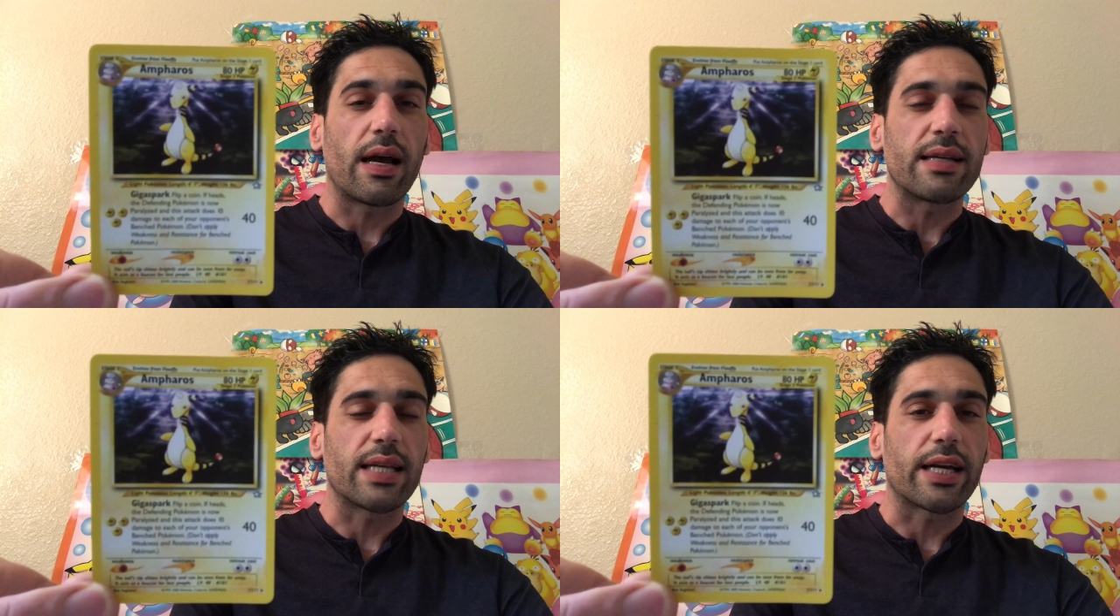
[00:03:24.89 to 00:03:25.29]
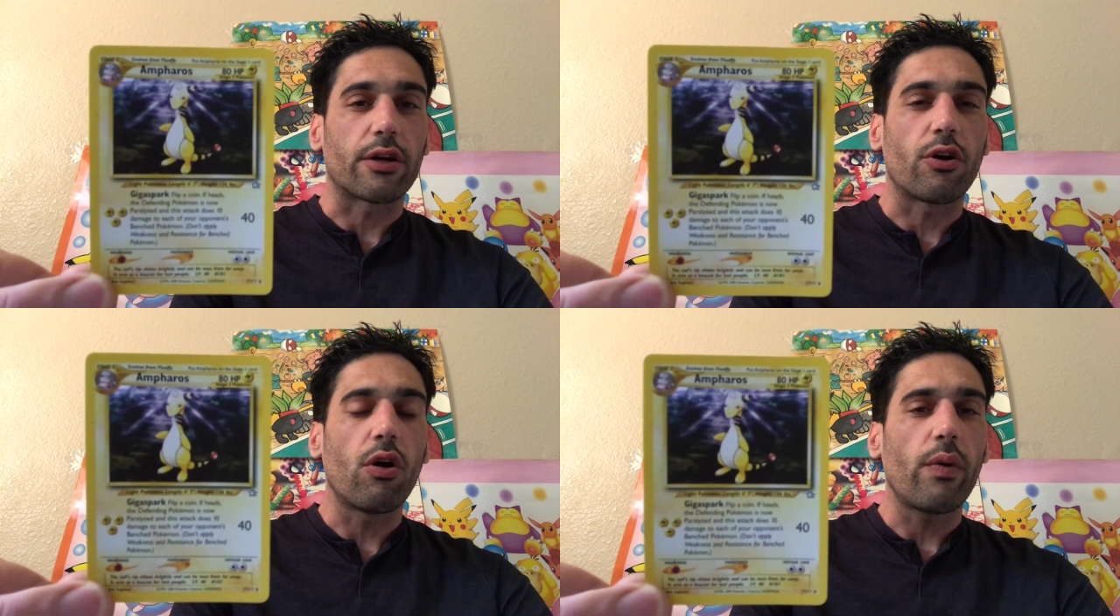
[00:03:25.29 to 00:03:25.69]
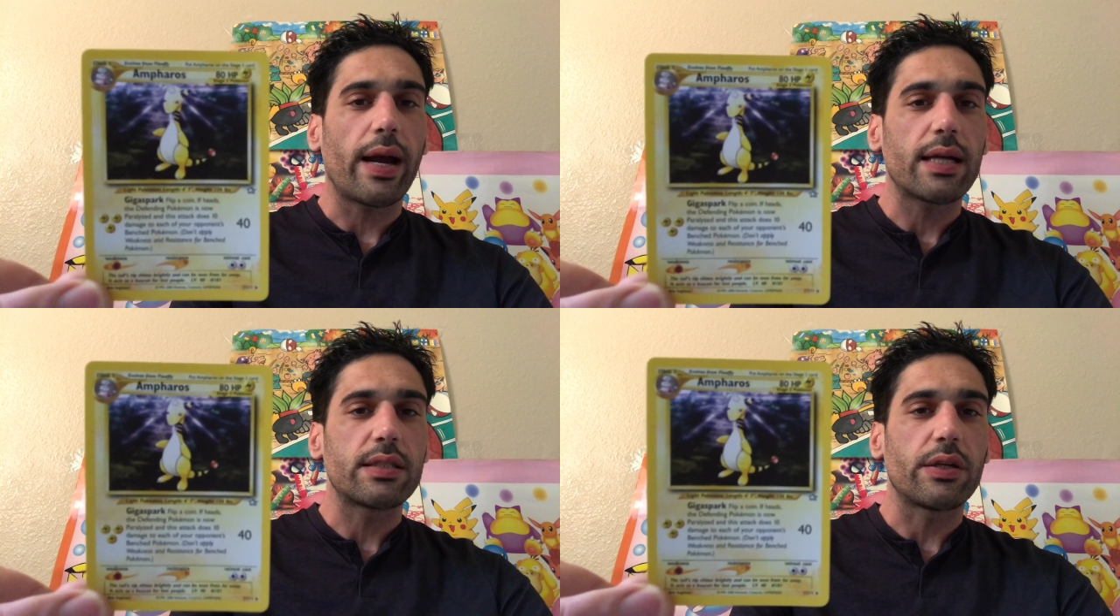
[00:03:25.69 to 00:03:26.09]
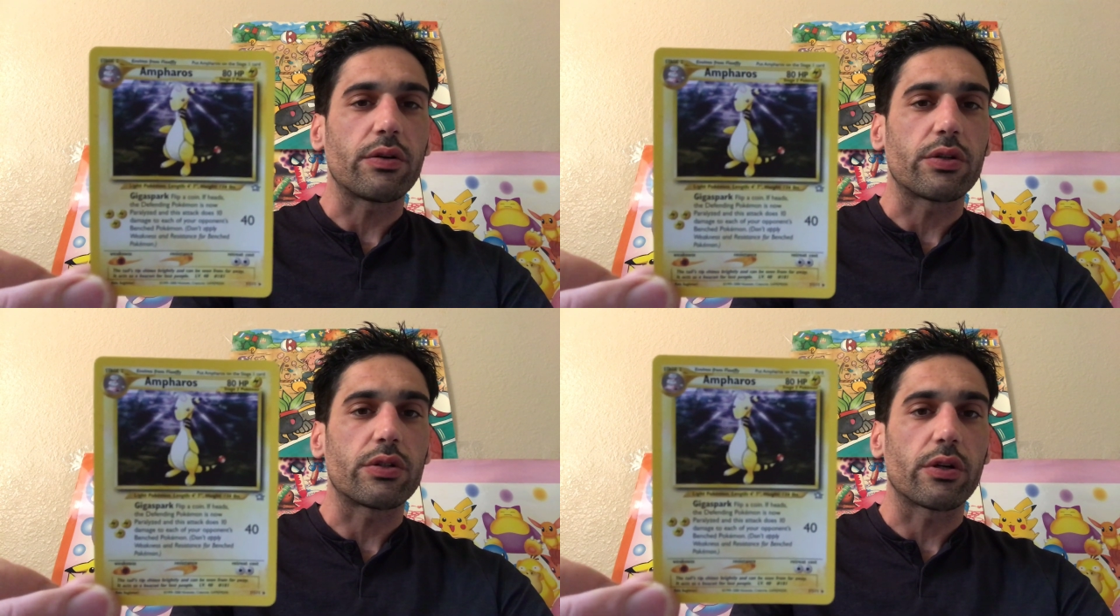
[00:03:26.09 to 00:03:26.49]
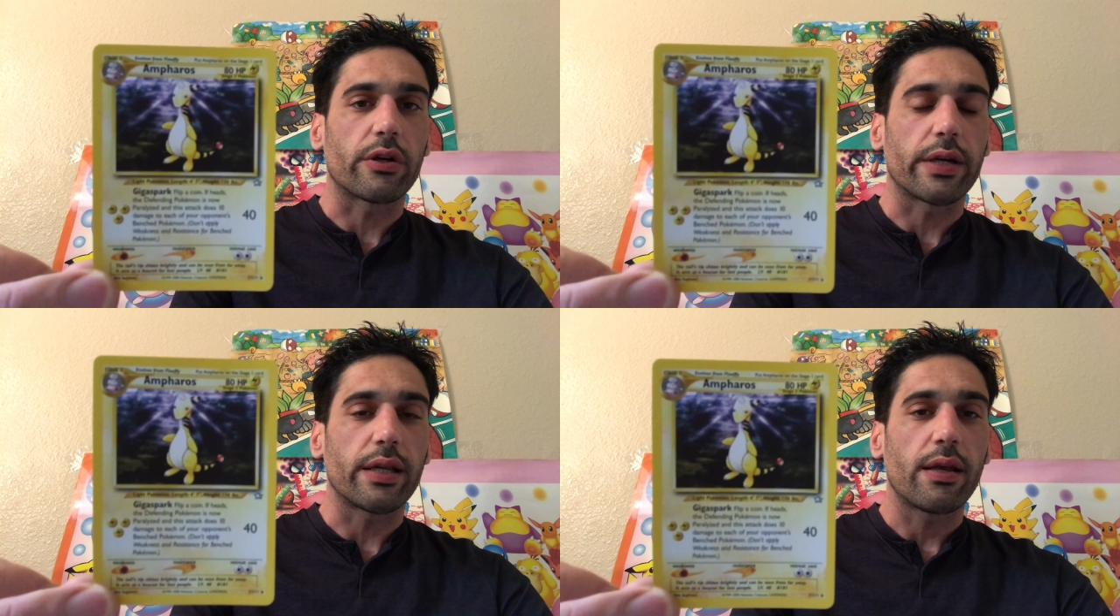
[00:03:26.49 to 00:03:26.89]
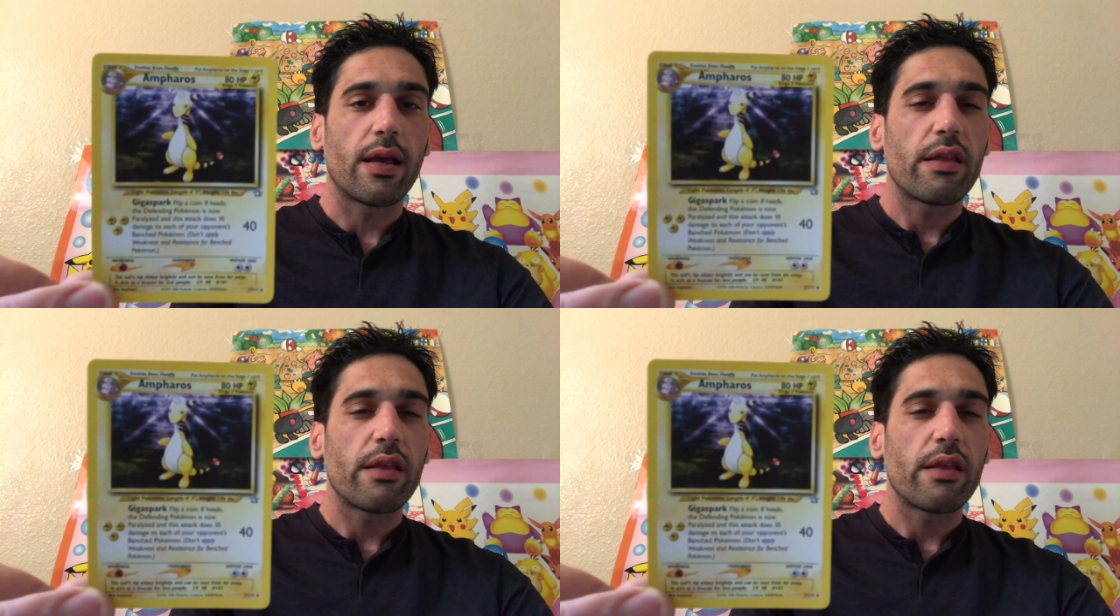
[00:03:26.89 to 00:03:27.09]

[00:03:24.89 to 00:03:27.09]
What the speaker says: like a coaxial circuit